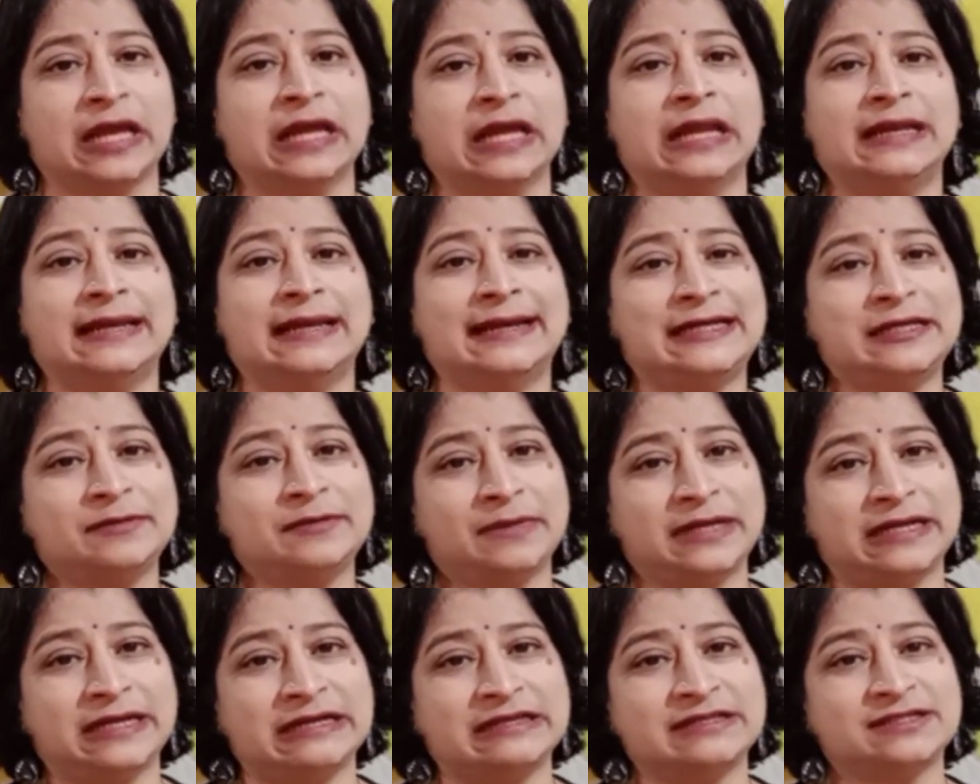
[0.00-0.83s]
Let him
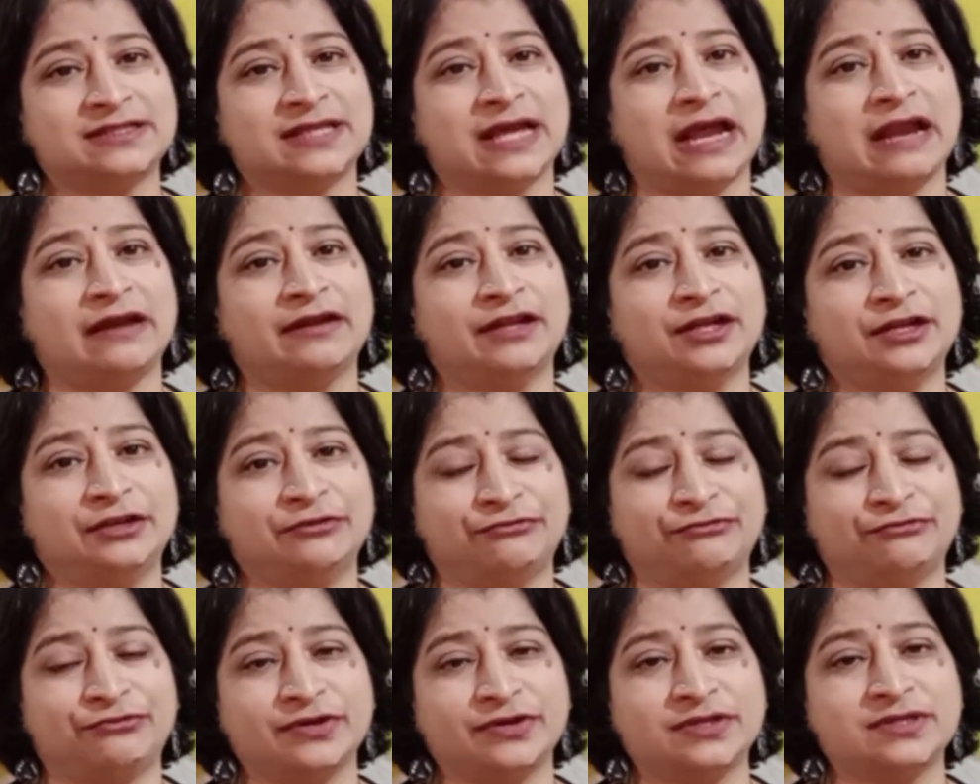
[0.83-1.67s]
understand the
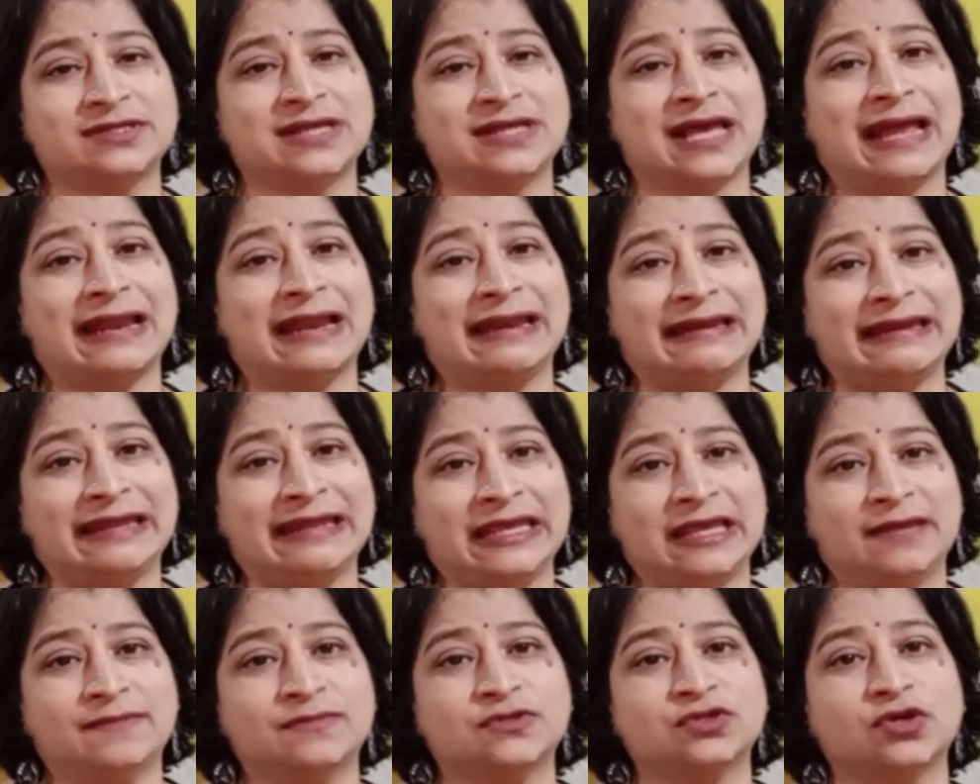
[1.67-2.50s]
difference and
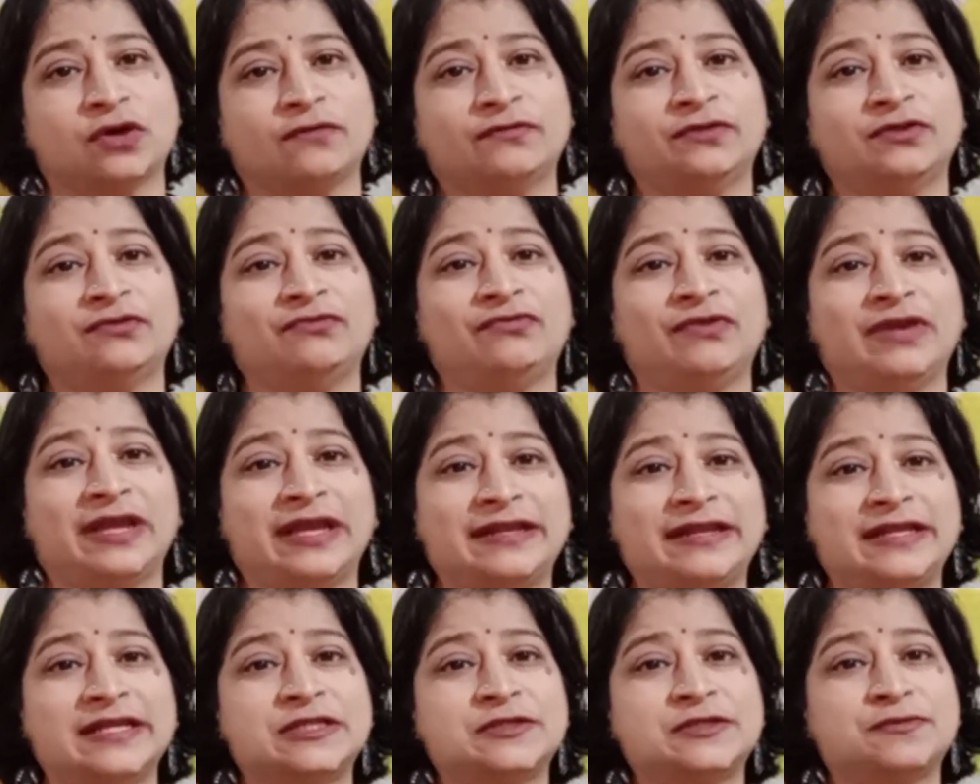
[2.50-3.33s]
names of the
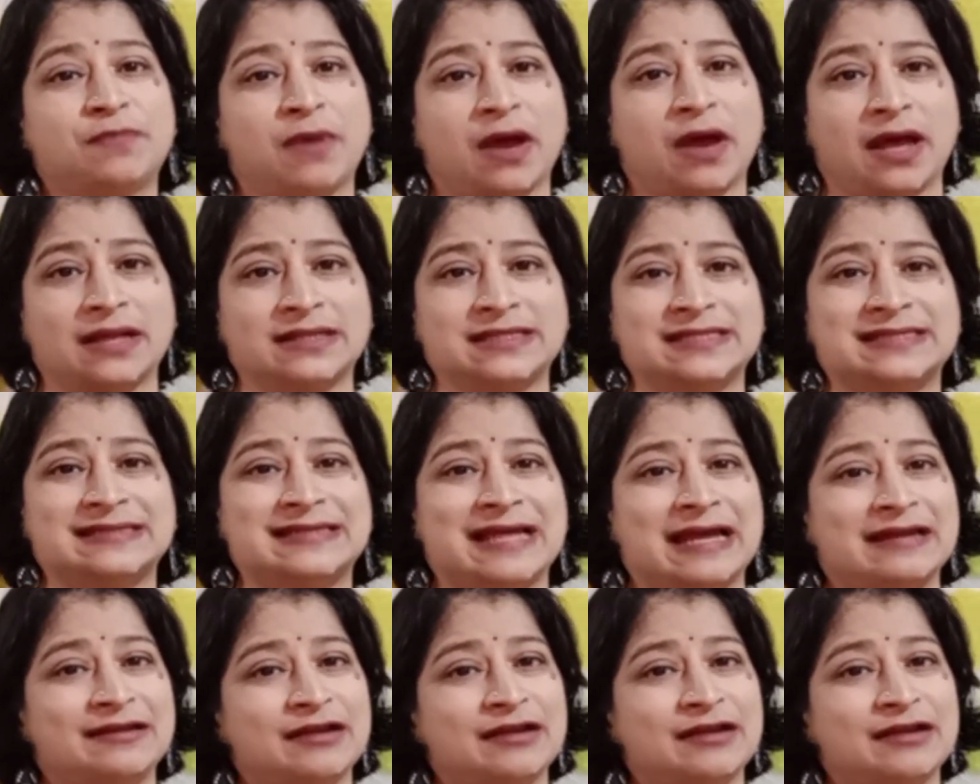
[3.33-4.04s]
various parts that